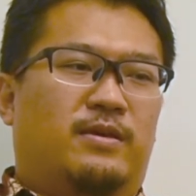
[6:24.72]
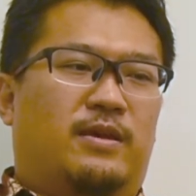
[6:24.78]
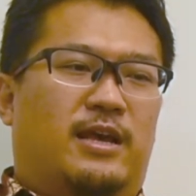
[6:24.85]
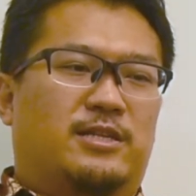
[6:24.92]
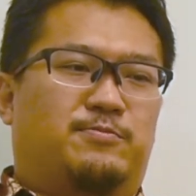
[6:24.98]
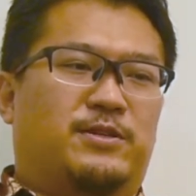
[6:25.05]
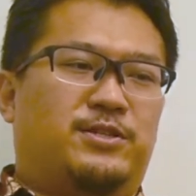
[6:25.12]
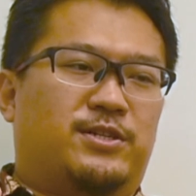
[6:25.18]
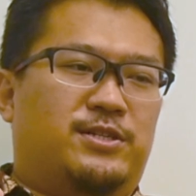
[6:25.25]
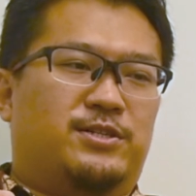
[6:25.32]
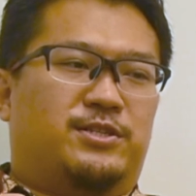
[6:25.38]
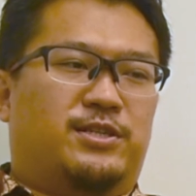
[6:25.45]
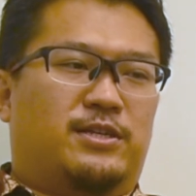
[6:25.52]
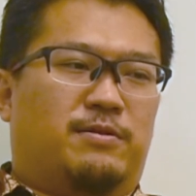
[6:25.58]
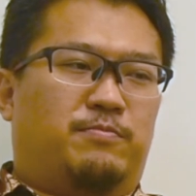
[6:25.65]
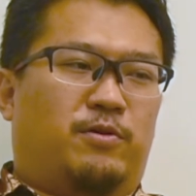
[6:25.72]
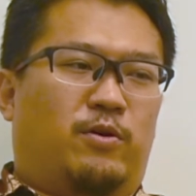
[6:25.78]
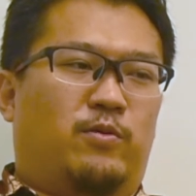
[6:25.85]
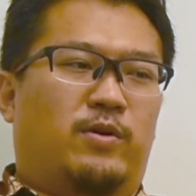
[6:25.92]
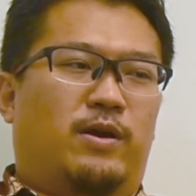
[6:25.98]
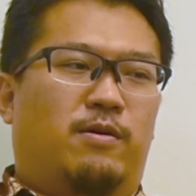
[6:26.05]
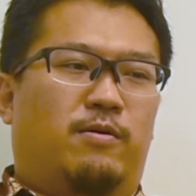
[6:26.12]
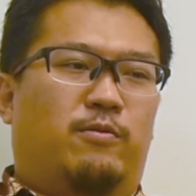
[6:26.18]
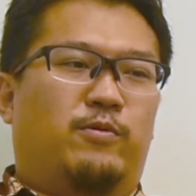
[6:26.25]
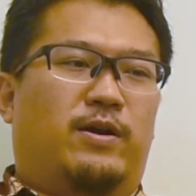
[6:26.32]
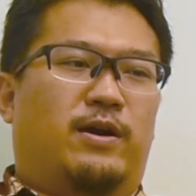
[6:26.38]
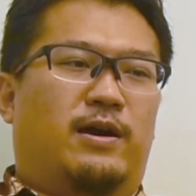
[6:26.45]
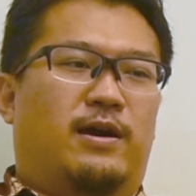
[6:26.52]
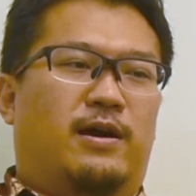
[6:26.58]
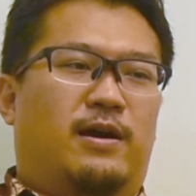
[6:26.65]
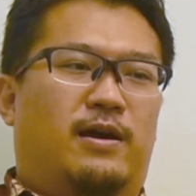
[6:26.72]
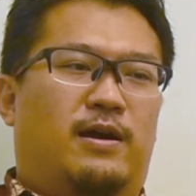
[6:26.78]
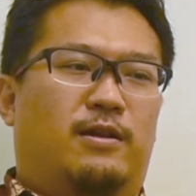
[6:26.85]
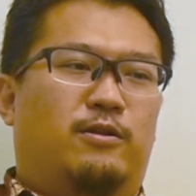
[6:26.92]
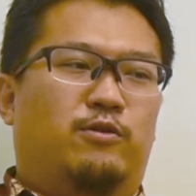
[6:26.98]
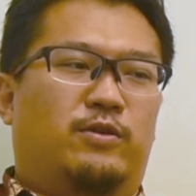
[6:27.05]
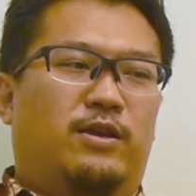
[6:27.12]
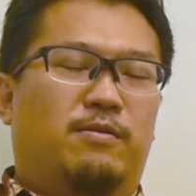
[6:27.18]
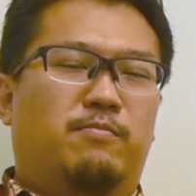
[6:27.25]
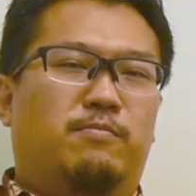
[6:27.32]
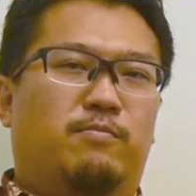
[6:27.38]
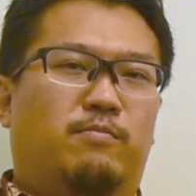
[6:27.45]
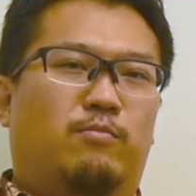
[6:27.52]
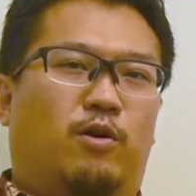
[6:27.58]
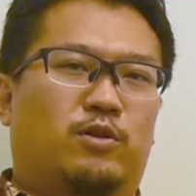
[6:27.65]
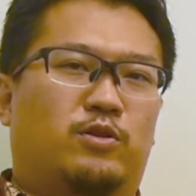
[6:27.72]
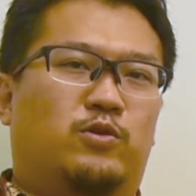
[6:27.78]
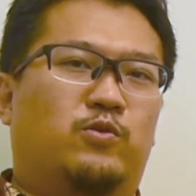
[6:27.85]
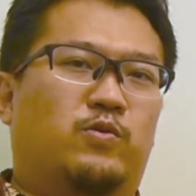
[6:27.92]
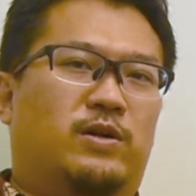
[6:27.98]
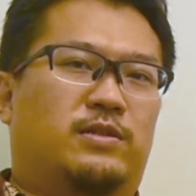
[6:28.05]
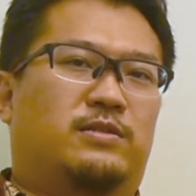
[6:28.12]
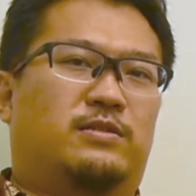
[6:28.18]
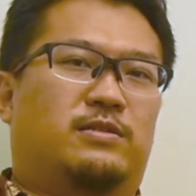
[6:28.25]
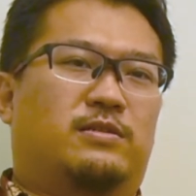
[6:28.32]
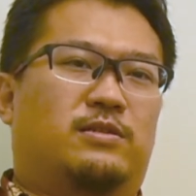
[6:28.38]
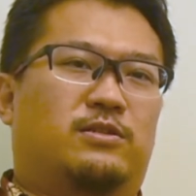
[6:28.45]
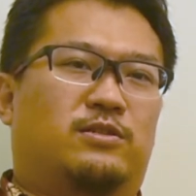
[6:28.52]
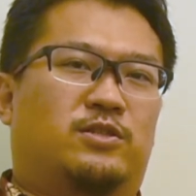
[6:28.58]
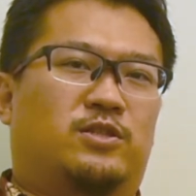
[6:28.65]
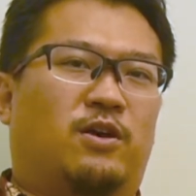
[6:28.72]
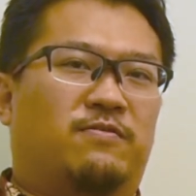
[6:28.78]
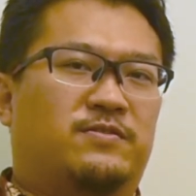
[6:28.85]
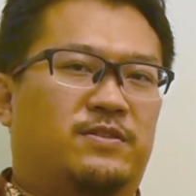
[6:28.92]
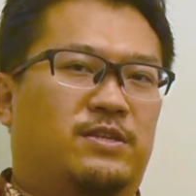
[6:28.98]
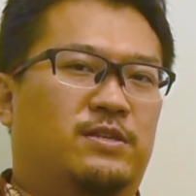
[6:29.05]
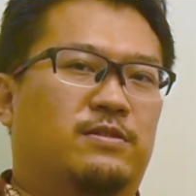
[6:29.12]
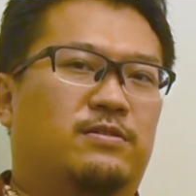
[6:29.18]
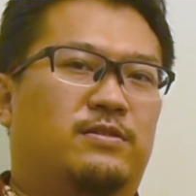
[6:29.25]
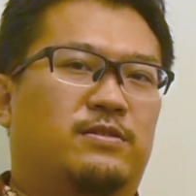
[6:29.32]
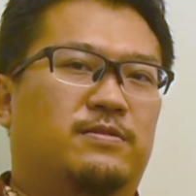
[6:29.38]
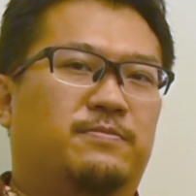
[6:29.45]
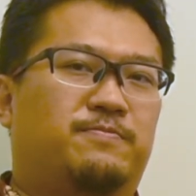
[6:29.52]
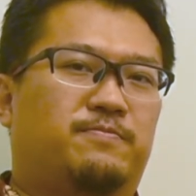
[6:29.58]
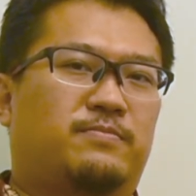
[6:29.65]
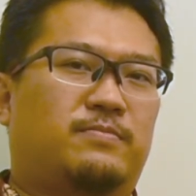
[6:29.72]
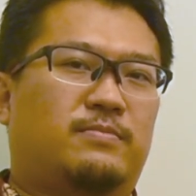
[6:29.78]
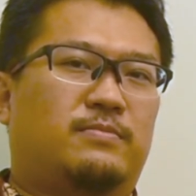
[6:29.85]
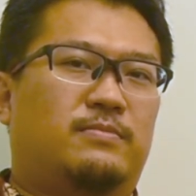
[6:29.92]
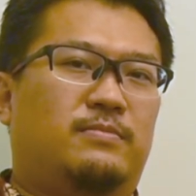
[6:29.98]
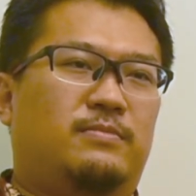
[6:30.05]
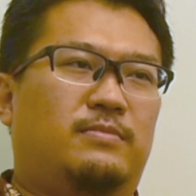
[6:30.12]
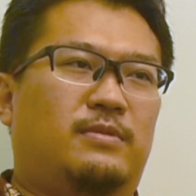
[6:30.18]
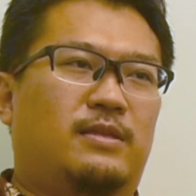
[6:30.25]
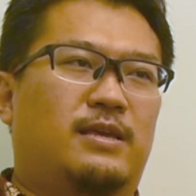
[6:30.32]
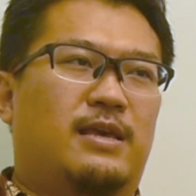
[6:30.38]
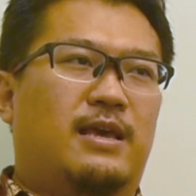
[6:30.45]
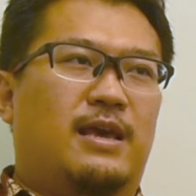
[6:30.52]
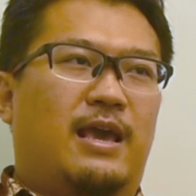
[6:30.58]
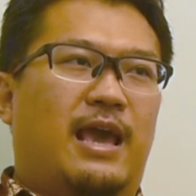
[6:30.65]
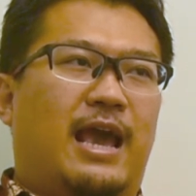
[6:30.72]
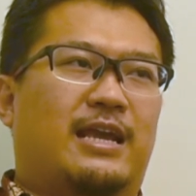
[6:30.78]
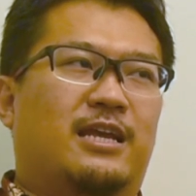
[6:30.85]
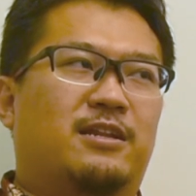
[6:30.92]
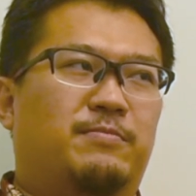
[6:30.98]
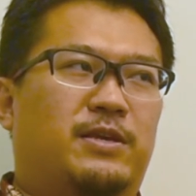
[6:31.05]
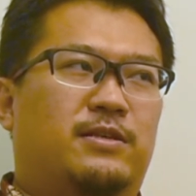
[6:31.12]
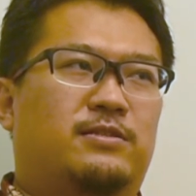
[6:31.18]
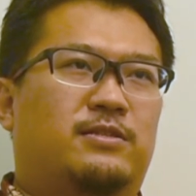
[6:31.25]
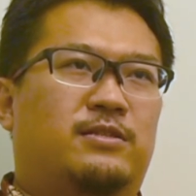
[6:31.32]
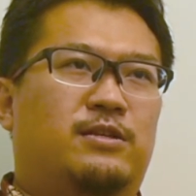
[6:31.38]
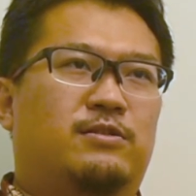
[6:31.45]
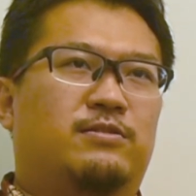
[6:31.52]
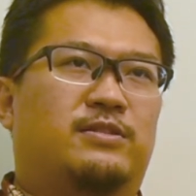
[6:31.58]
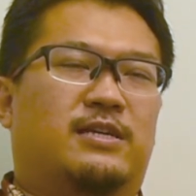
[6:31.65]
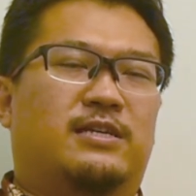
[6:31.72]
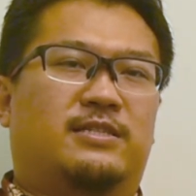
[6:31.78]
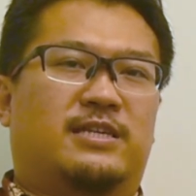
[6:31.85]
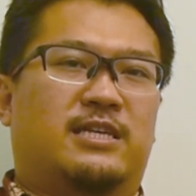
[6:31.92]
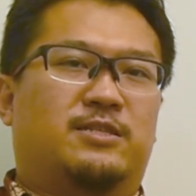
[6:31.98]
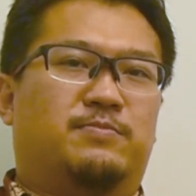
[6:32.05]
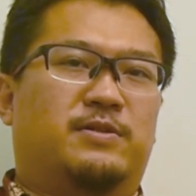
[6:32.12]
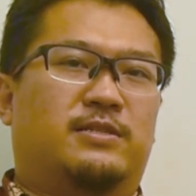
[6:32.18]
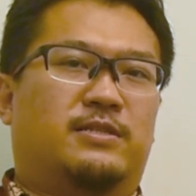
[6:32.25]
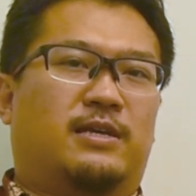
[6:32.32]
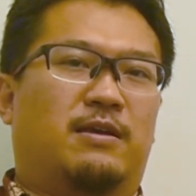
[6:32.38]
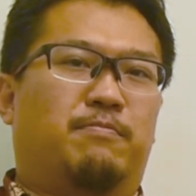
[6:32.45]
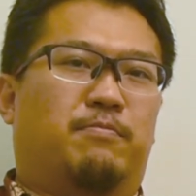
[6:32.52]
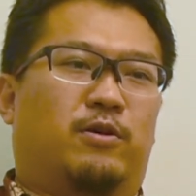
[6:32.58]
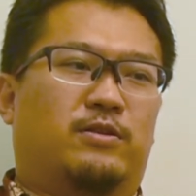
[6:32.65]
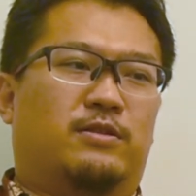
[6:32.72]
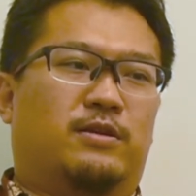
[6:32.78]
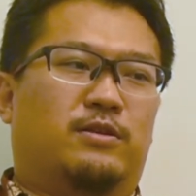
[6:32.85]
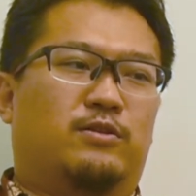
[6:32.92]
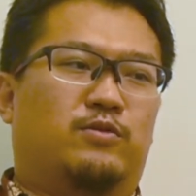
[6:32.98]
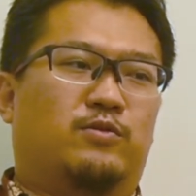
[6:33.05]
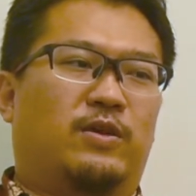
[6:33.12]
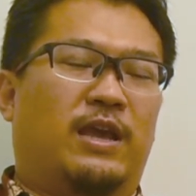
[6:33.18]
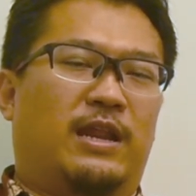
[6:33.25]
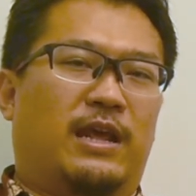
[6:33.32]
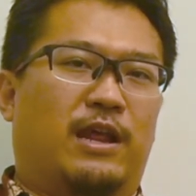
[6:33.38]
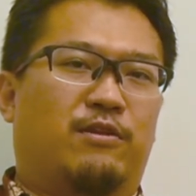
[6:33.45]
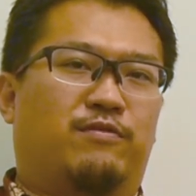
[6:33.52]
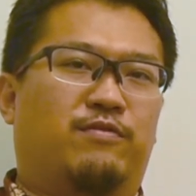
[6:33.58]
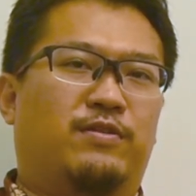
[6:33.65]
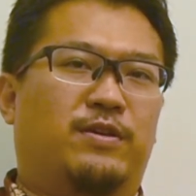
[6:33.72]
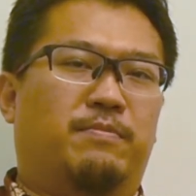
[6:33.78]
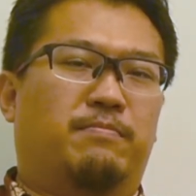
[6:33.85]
especially in Singapore, we are looking more towards soft skills. Academic skills assessments are important to gain entry,